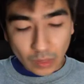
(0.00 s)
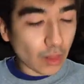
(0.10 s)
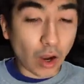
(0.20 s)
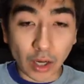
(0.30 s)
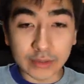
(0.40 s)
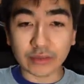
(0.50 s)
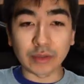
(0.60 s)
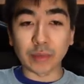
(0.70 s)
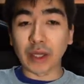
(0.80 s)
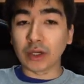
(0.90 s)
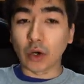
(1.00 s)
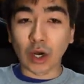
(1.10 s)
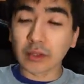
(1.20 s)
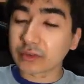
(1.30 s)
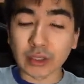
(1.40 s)
honestly, man,
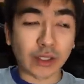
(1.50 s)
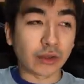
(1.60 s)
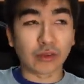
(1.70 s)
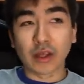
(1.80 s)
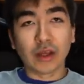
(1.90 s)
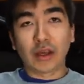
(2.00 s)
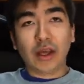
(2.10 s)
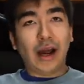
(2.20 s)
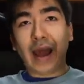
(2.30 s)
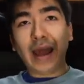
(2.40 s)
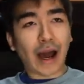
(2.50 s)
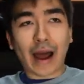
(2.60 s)
honestly, because I